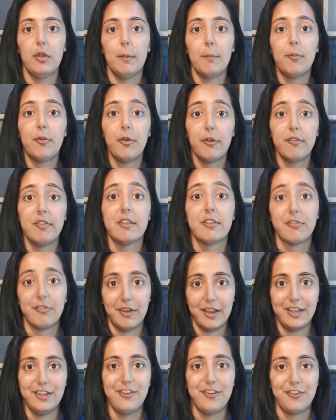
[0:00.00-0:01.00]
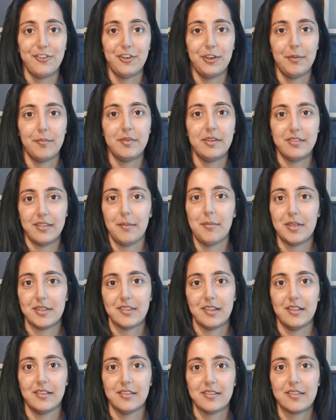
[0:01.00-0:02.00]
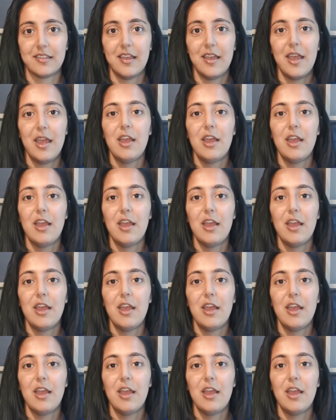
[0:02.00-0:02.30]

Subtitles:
improve this relationship? Does that make sense?